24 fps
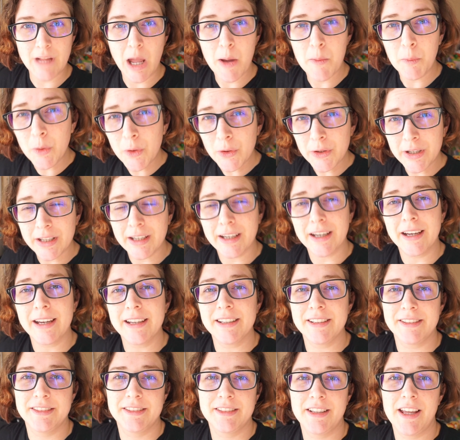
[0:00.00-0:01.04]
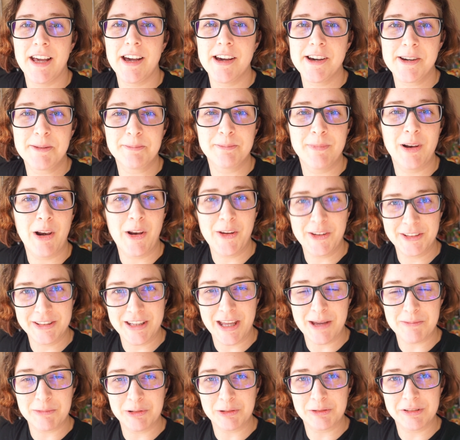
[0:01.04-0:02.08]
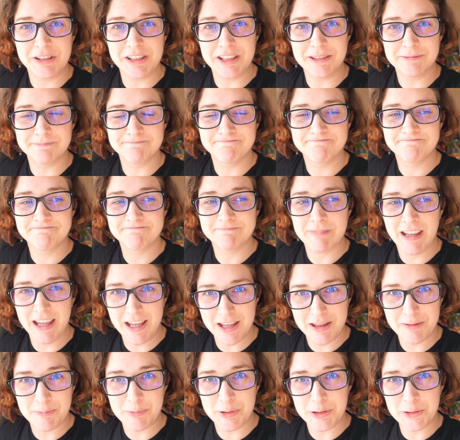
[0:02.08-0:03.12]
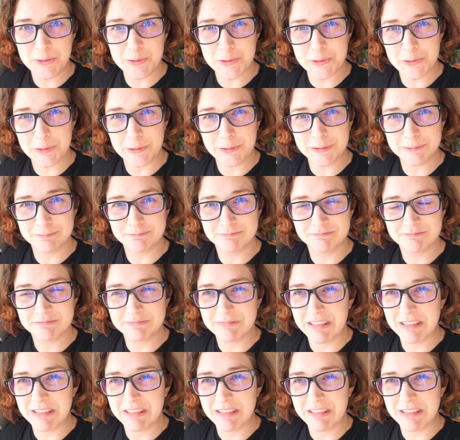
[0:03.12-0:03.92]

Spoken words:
Morning guys, long time no see, as per usual.